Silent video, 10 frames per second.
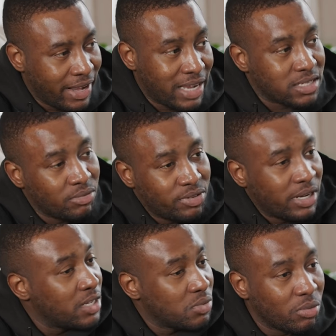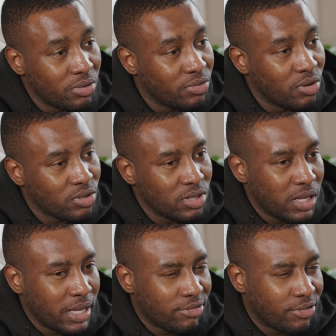And that's something that as well we thought,
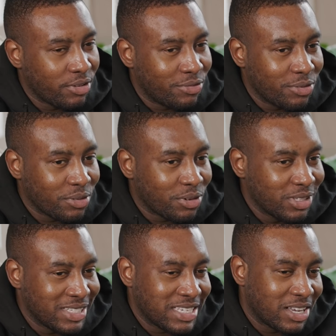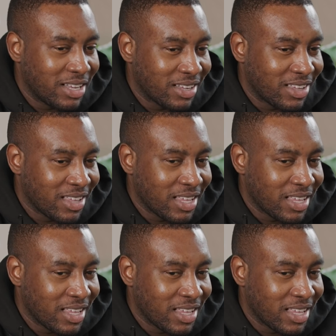because it's a